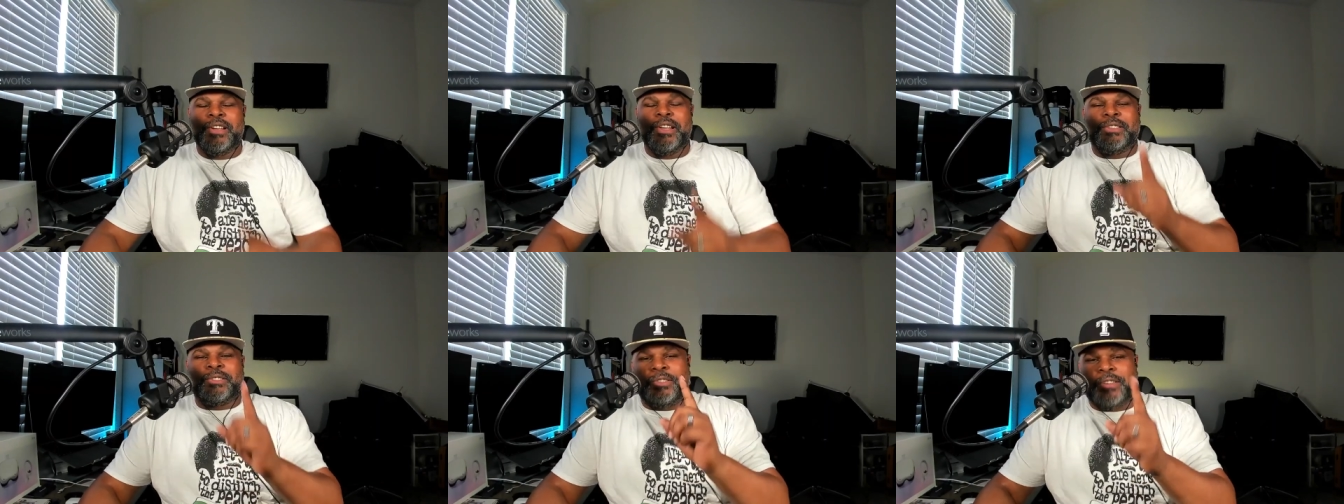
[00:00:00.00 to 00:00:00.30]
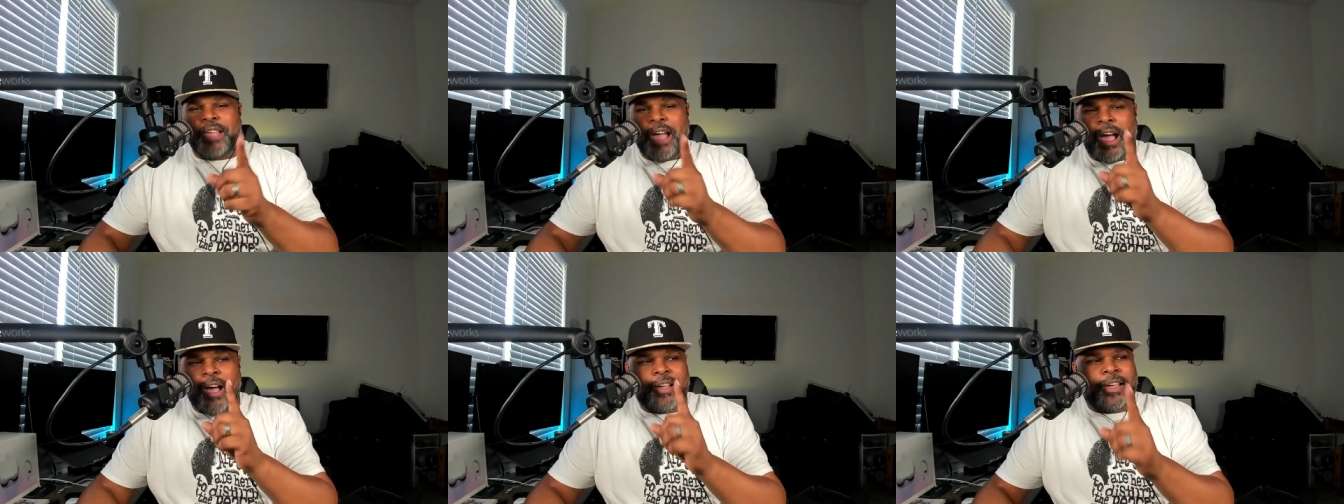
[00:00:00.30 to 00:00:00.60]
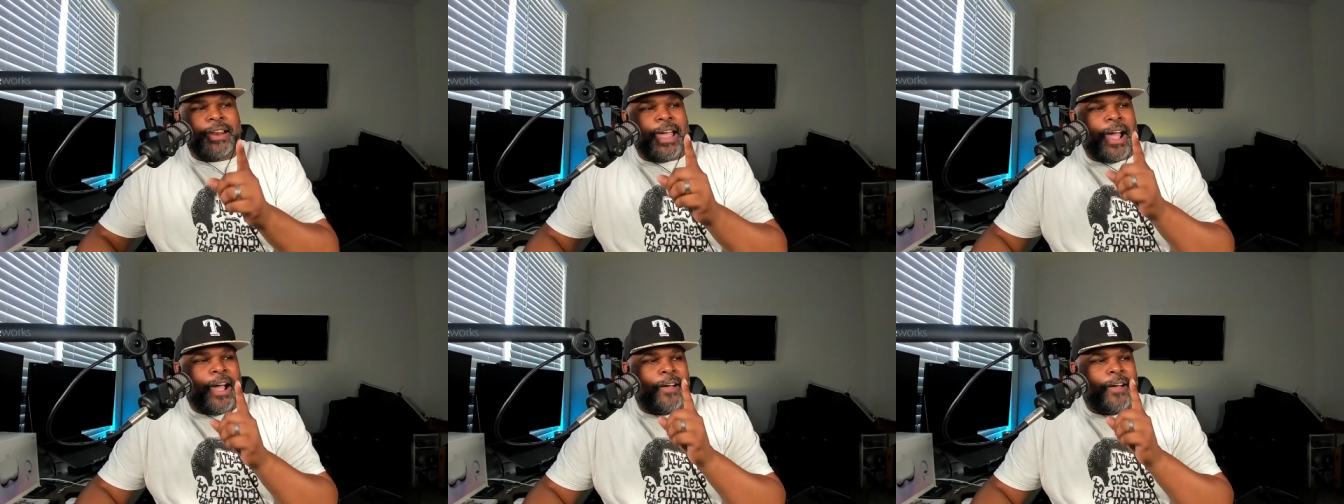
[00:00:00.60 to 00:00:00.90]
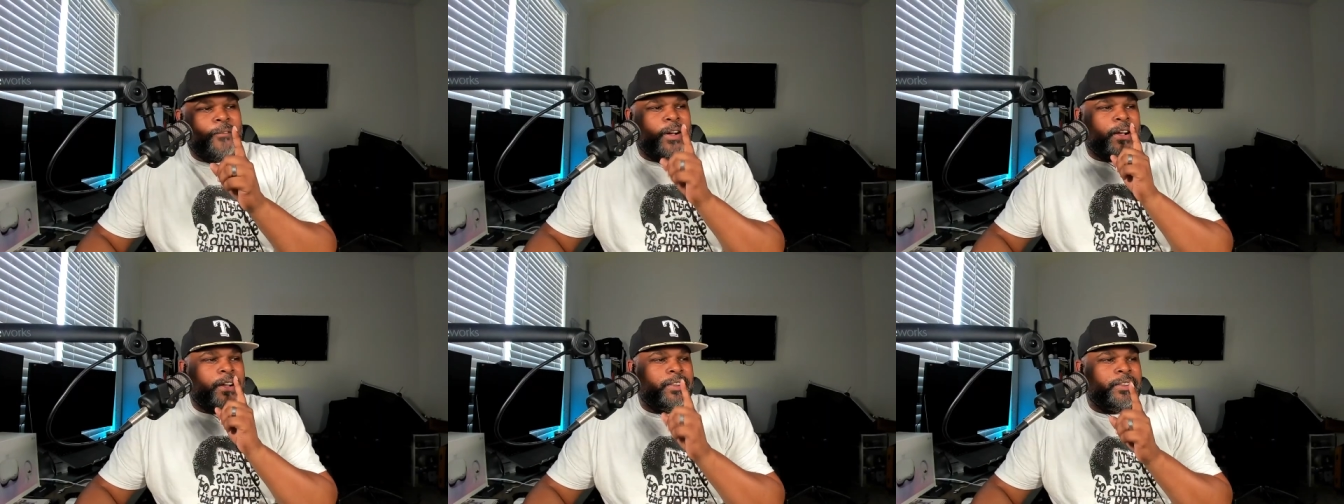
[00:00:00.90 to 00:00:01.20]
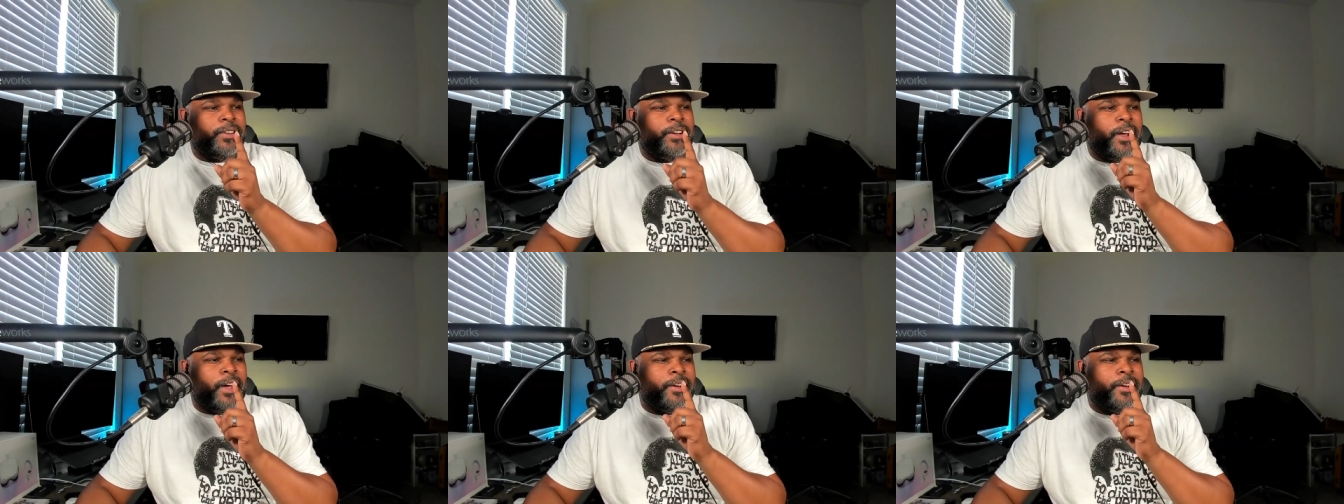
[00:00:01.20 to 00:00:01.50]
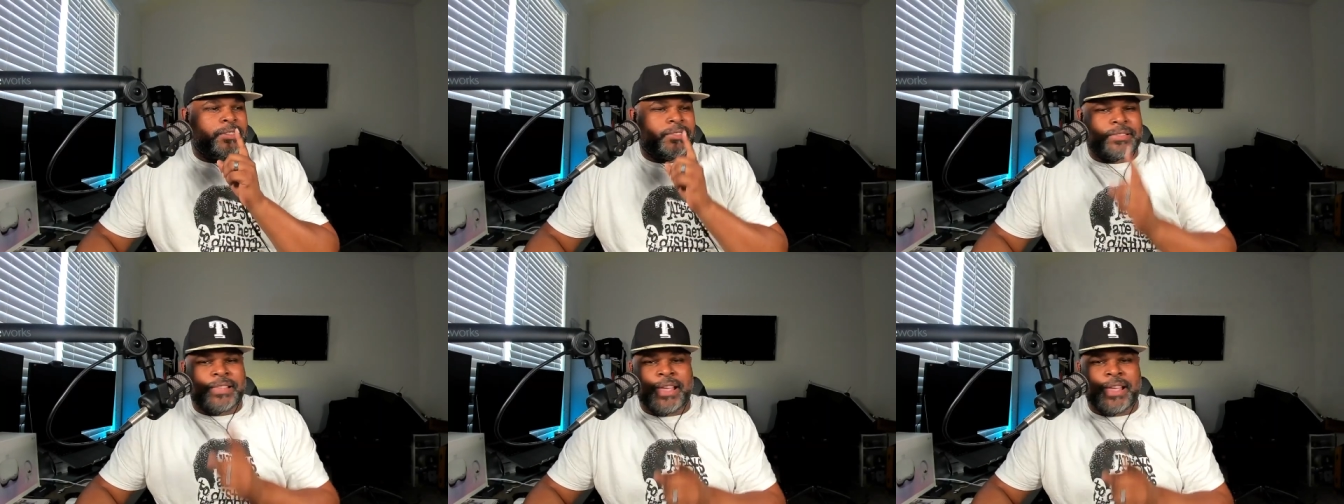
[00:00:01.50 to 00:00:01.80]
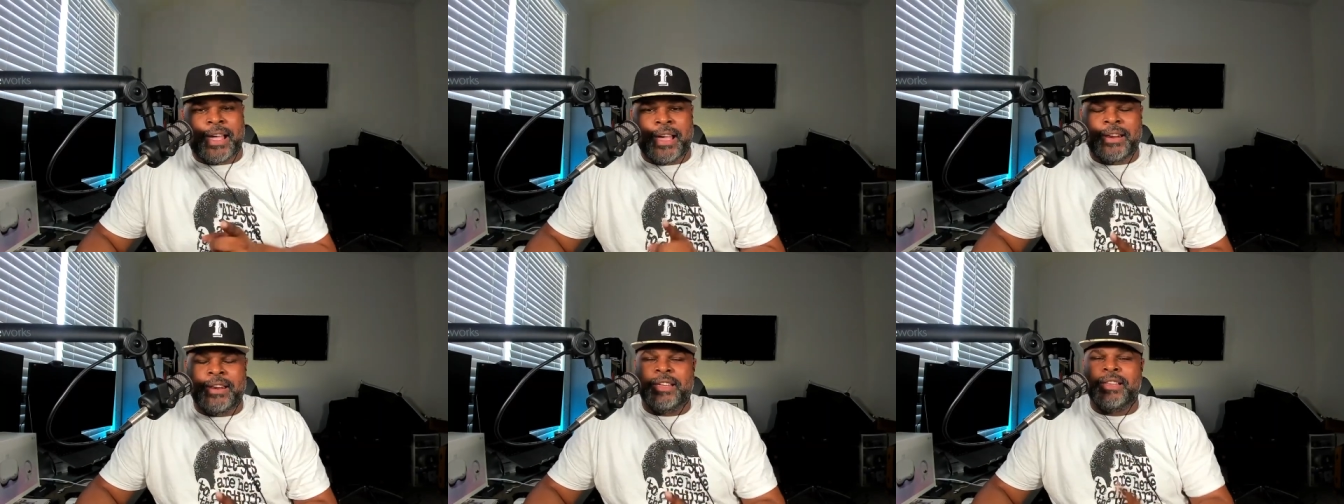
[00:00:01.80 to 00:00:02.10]
so y'all can have a clear
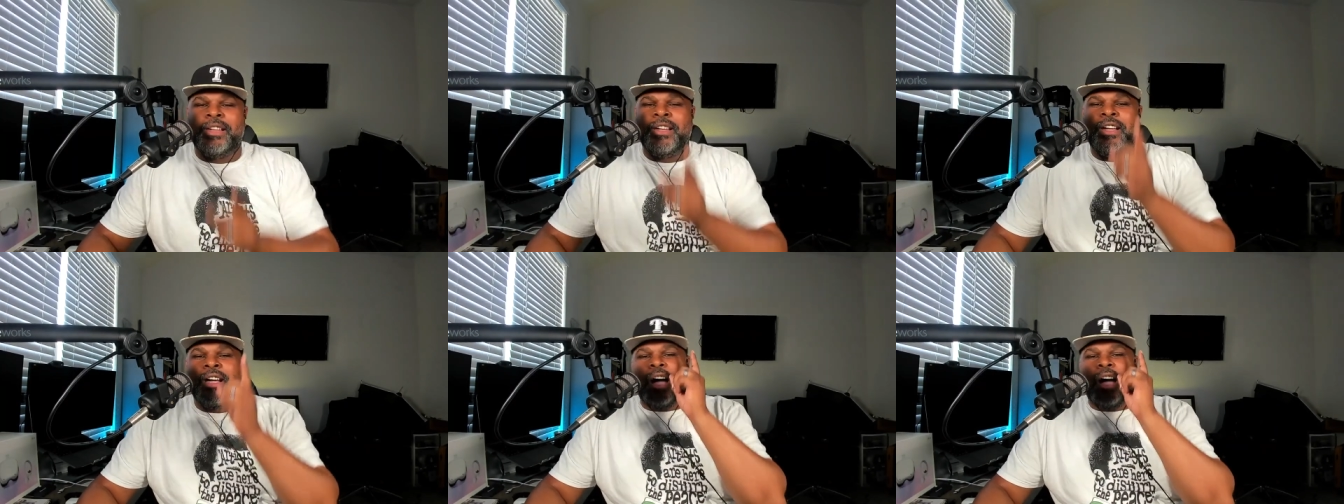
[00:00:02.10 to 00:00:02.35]
understanding